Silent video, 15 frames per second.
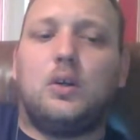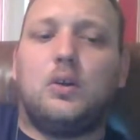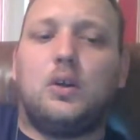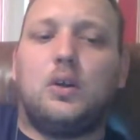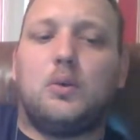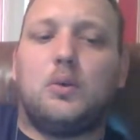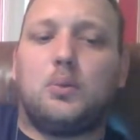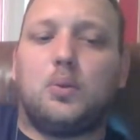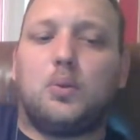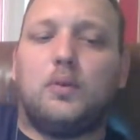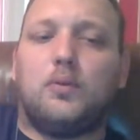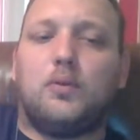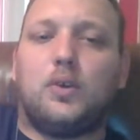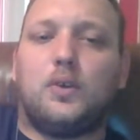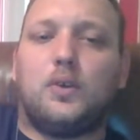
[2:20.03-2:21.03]
having a brain
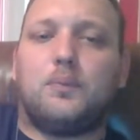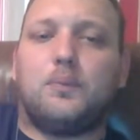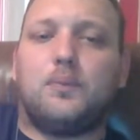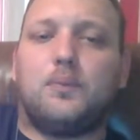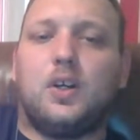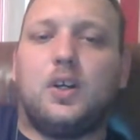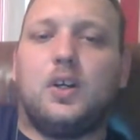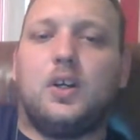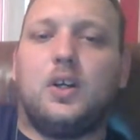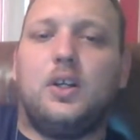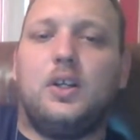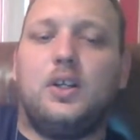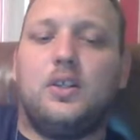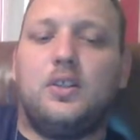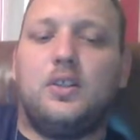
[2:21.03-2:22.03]
for it.
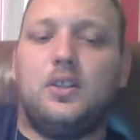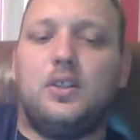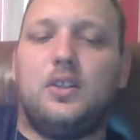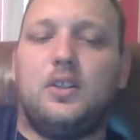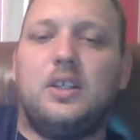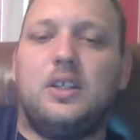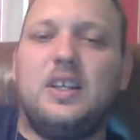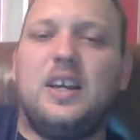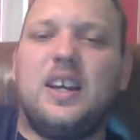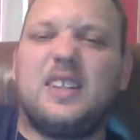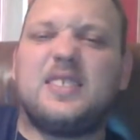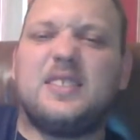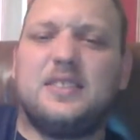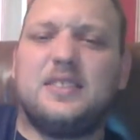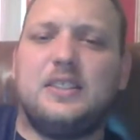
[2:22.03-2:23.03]

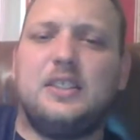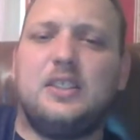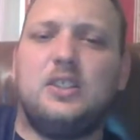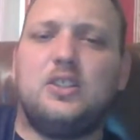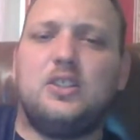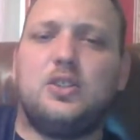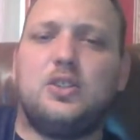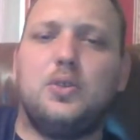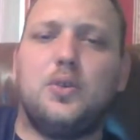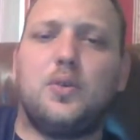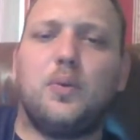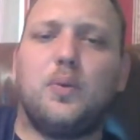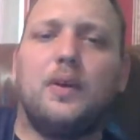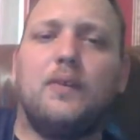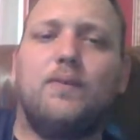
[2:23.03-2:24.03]
Ext 2,
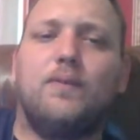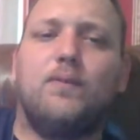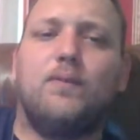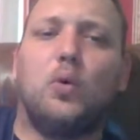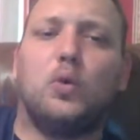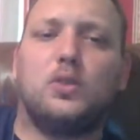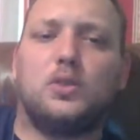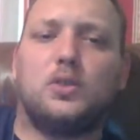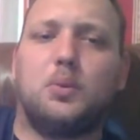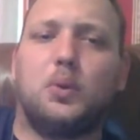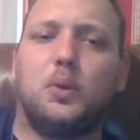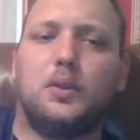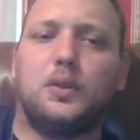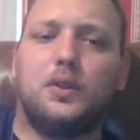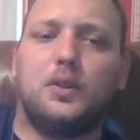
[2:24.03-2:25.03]
3, and 4
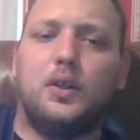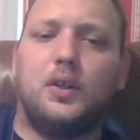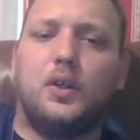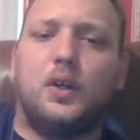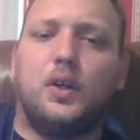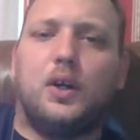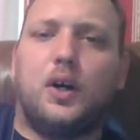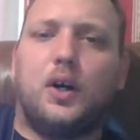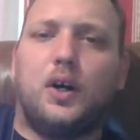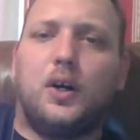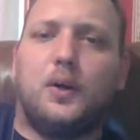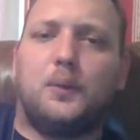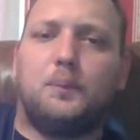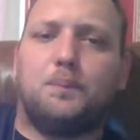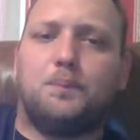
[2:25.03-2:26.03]
support.
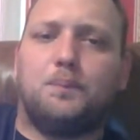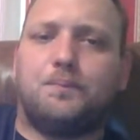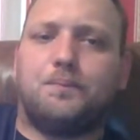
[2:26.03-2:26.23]
Um,